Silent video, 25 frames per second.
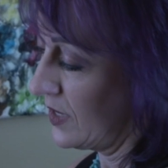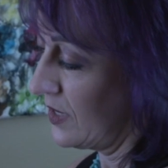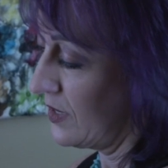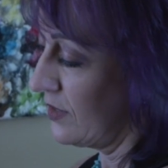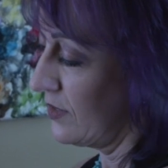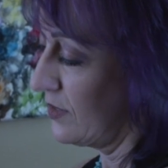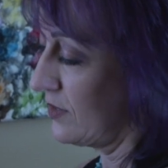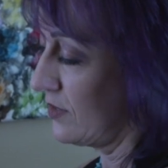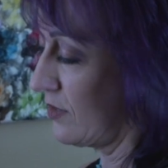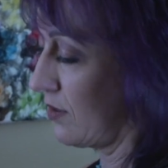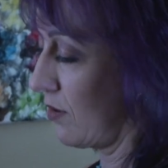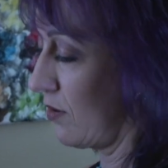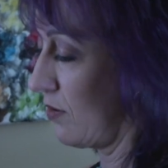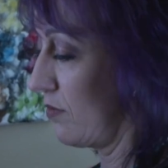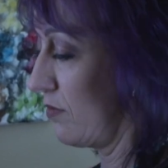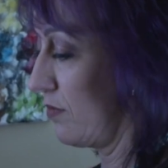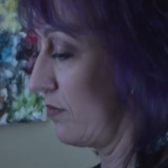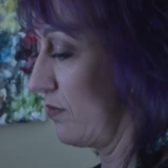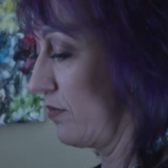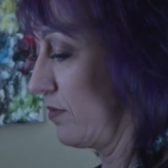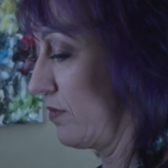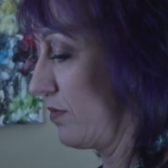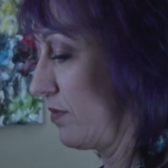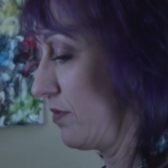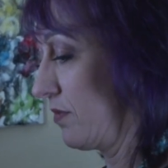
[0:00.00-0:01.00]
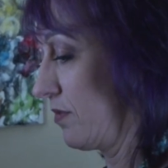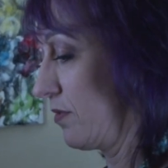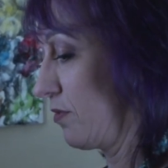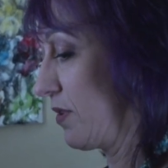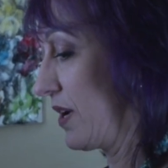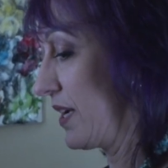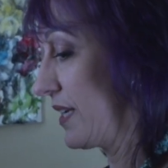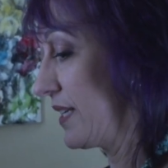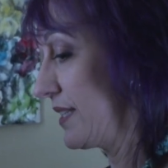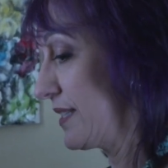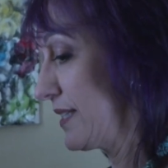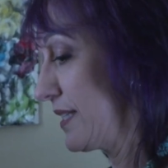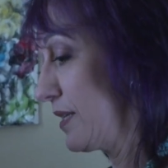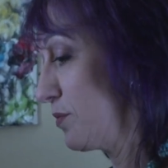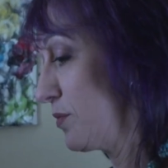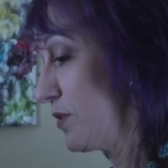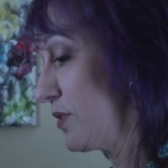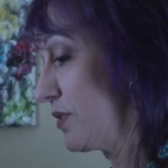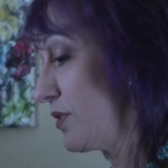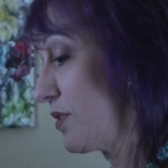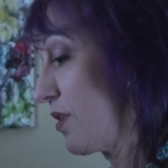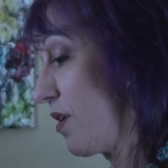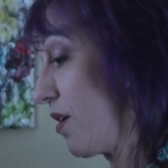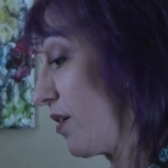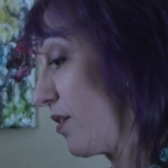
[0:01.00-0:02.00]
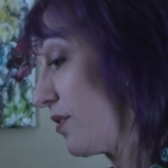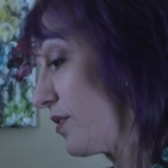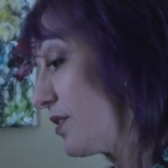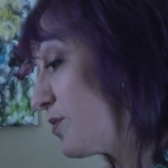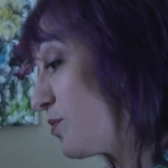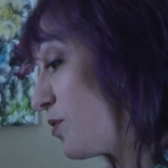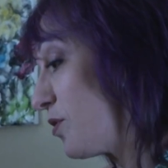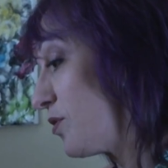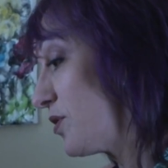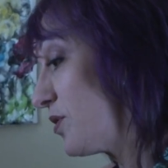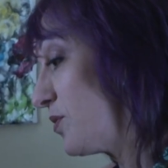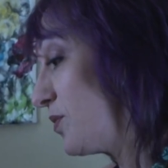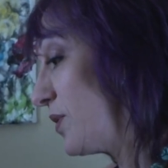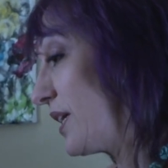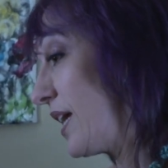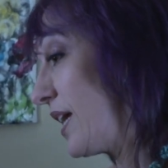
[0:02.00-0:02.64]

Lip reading: So the Reiki symbols are supposed to be